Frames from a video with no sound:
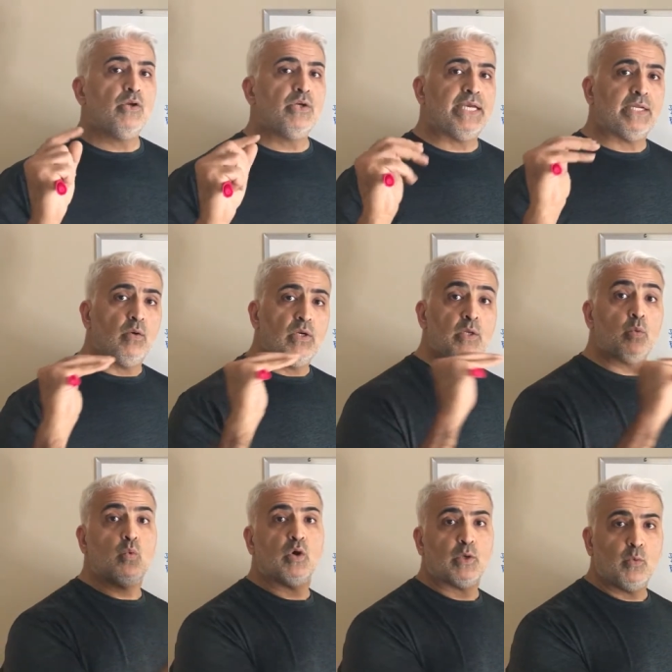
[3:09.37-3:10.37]
you can only
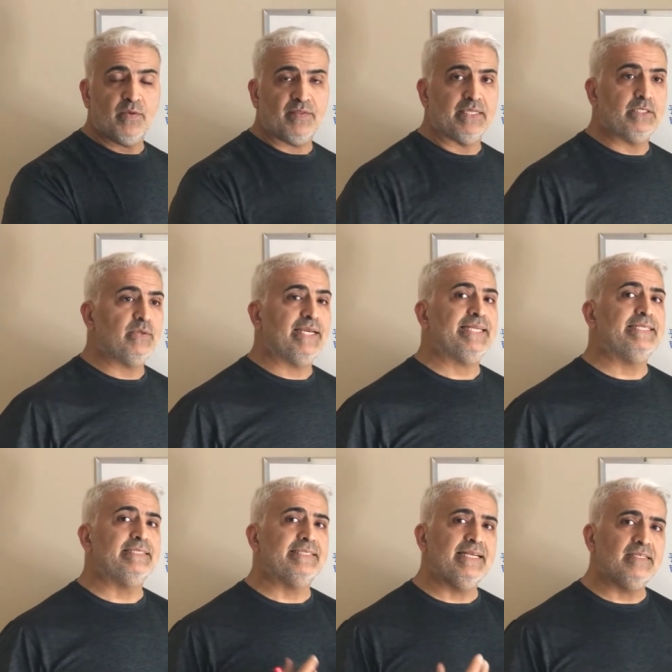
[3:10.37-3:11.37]
work with it, you can
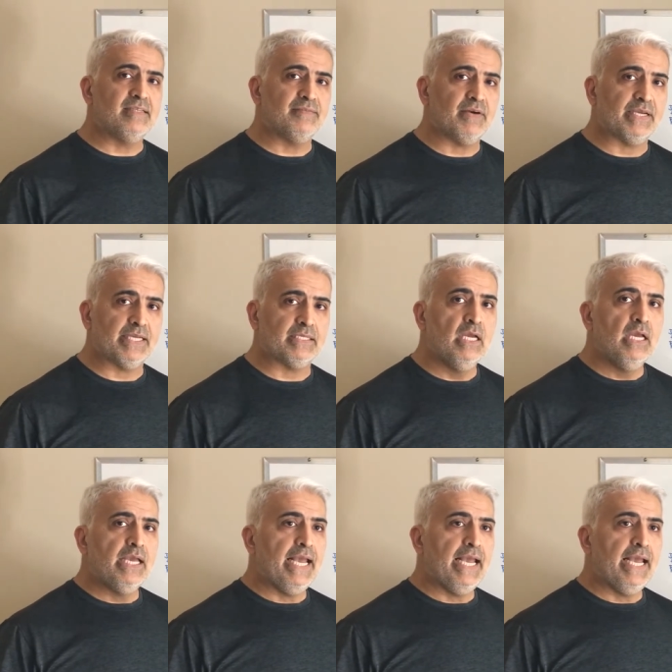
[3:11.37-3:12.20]
intensify it.